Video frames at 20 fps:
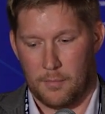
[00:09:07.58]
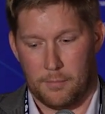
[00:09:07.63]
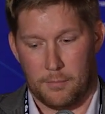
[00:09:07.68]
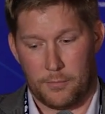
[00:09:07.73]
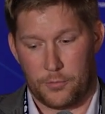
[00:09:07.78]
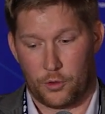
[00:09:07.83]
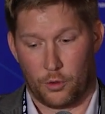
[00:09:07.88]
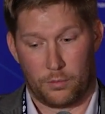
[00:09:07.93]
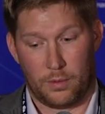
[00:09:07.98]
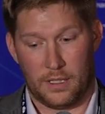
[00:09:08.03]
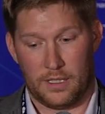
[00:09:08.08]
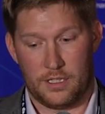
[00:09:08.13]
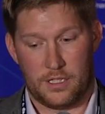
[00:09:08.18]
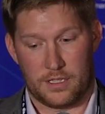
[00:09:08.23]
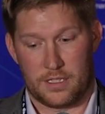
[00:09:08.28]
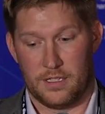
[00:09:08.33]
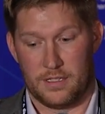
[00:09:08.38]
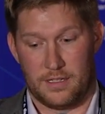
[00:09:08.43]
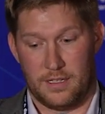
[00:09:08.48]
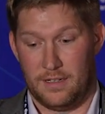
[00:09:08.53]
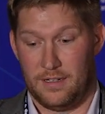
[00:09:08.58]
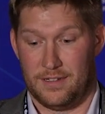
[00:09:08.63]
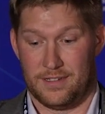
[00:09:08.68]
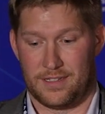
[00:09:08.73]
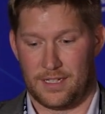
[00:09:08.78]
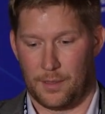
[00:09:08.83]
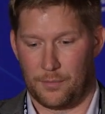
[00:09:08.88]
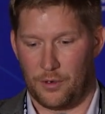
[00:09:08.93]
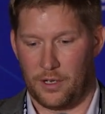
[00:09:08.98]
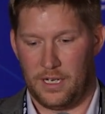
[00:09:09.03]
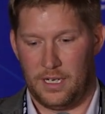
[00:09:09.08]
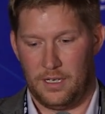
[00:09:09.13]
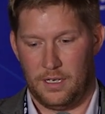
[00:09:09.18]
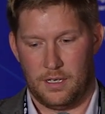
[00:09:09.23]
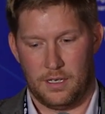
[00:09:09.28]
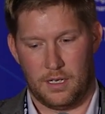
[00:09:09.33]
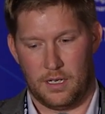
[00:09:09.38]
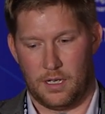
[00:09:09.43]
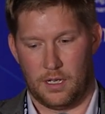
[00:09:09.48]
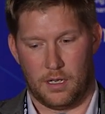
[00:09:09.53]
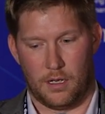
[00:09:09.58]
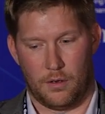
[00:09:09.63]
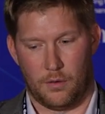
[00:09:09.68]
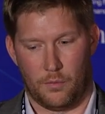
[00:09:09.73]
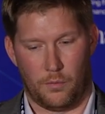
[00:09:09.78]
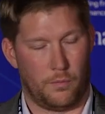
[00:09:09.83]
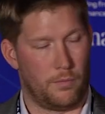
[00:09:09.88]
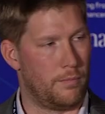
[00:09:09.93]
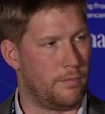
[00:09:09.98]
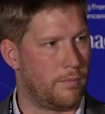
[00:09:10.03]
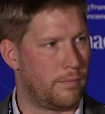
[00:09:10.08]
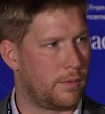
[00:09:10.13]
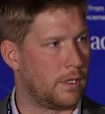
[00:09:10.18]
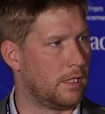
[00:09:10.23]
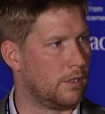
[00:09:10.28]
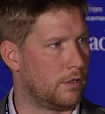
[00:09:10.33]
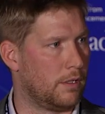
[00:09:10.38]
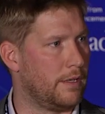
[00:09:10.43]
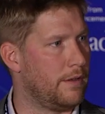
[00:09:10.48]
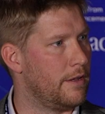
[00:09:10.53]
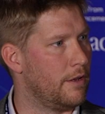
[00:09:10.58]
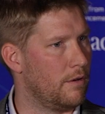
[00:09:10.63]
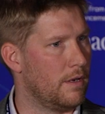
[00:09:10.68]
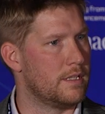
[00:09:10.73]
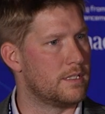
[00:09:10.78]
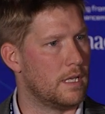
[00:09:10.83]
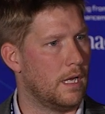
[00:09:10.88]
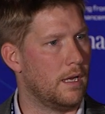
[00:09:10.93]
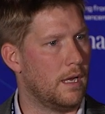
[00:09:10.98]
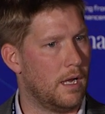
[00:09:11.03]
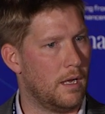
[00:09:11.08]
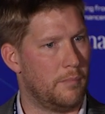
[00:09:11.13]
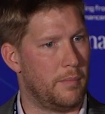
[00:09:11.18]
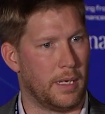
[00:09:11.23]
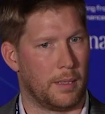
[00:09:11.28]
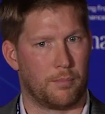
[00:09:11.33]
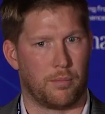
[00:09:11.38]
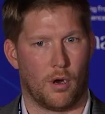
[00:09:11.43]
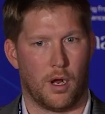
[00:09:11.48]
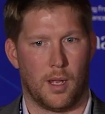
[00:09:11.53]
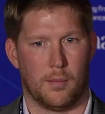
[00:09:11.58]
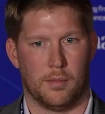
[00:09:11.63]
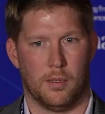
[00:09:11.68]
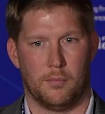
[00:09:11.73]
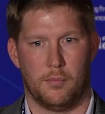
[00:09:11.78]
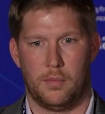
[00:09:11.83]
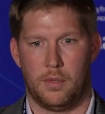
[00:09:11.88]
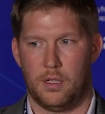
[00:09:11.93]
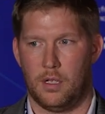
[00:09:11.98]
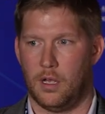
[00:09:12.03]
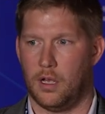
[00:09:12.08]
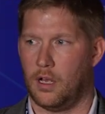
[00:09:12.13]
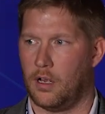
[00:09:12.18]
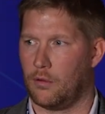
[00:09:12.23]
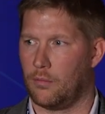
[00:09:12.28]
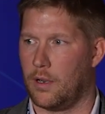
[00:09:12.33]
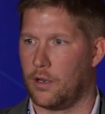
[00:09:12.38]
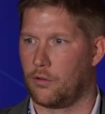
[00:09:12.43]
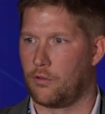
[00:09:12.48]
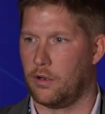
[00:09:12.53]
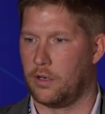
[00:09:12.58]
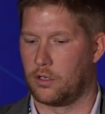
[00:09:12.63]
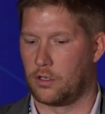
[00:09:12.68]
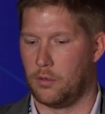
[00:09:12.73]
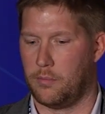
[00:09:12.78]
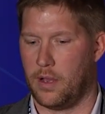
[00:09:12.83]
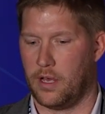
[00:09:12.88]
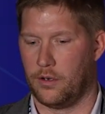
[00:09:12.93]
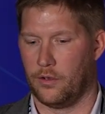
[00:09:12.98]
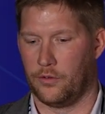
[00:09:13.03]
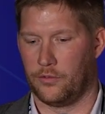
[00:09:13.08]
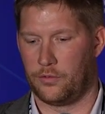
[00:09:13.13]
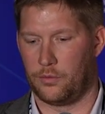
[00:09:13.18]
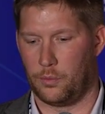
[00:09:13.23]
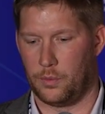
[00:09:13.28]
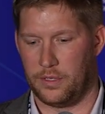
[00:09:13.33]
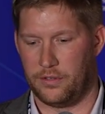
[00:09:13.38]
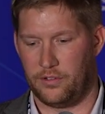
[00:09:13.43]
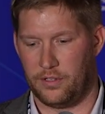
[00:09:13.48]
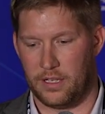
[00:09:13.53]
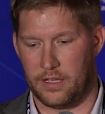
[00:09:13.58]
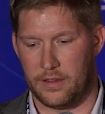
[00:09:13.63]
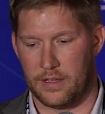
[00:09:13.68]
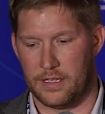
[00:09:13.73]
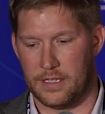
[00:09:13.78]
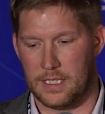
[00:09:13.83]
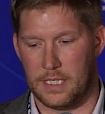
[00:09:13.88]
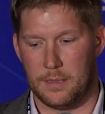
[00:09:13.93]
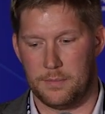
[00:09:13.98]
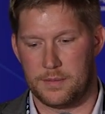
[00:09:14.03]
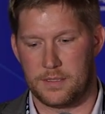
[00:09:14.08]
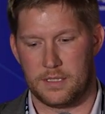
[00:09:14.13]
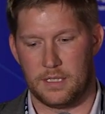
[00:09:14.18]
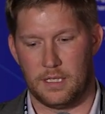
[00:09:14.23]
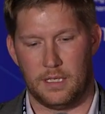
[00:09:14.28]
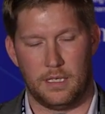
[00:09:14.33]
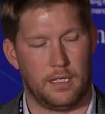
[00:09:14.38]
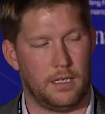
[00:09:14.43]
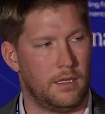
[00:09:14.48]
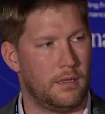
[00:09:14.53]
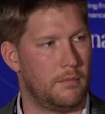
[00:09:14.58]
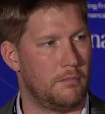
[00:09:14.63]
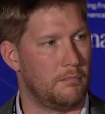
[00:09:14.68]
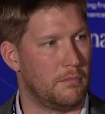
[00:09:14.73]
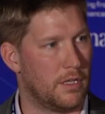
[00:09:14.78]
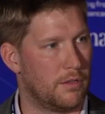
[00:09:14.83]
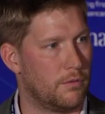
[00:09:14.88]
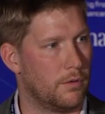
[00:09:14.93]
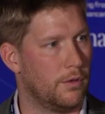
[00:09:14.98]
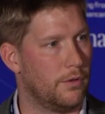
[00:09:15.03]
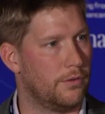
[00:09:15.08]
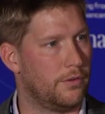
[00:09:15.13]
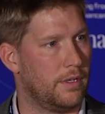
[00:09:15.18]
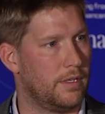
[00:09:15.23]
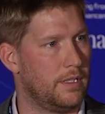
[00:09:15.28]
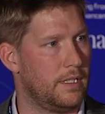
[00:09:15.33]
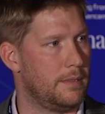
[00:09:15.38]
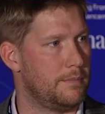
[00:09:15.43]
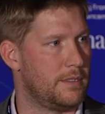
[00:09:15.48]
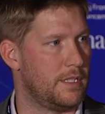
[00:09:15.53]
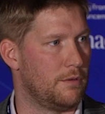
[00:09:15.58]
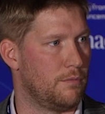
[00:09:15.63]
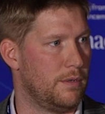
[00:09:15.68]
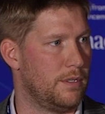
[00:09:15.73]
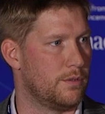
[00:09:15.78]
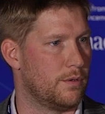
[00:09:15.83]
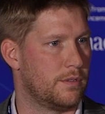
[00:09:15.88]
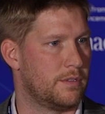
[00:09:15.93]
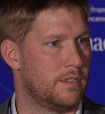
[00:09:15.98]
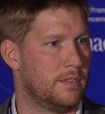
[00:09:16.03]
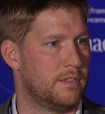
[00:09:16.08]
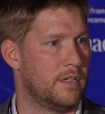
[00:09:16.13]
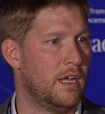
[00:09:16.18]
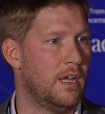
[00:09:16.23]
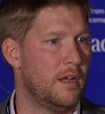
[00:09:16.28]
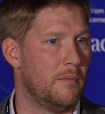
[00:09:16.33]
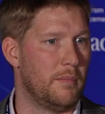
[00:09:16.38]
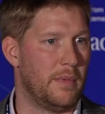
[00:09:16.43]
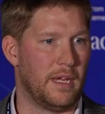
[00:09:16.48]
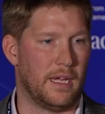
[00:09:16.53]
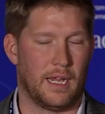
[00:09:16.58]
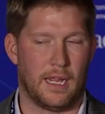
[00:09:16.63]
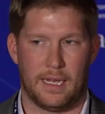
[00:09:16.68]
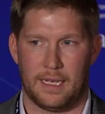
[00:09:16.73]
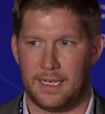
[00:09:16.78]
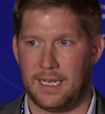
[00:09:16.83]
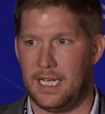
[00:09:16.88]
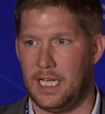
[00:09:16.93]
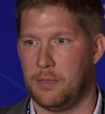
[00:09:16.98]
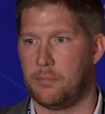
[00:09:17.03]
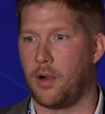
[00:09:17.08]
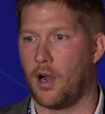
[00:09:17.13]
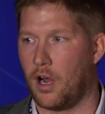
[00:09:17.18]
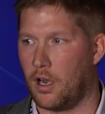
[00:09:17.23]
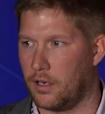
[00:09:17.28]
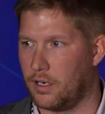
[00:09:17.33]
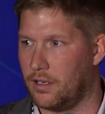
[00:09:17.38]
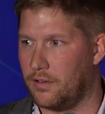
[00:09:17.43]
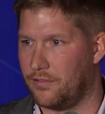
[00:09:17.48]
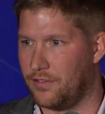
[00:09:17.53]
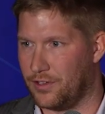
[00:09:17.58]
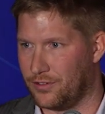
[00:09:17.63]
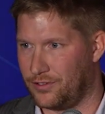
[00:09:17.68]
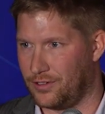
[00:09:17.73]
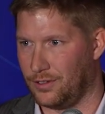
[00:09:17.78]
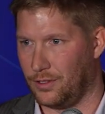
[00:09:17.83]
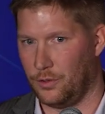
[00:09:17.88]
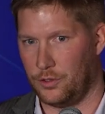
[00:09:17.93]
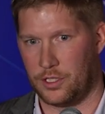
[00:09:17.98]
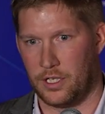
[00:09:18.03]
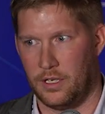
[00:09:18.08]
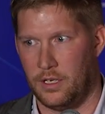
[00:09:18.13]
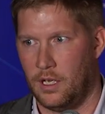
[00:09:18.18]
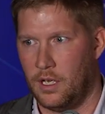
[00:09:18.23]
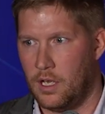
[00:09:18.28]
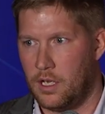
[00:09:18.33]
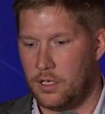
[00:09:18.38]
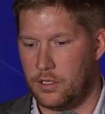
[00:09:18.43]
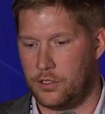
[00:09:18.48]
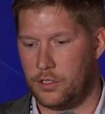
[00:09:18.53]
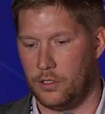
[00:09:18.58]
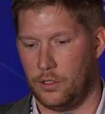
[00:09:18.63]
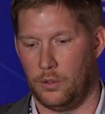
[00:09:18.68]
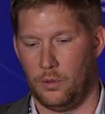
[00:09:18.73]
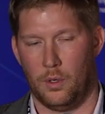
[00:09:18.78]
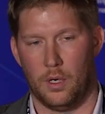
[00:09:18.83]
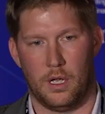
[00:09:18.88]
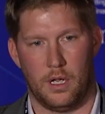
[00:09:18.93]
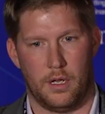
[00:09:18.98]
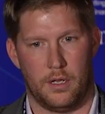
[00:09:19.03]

So really just in summary, clearly there is a big problem around critical metals. We see the deep sea minerals and deep sea resources being a key part of the solution to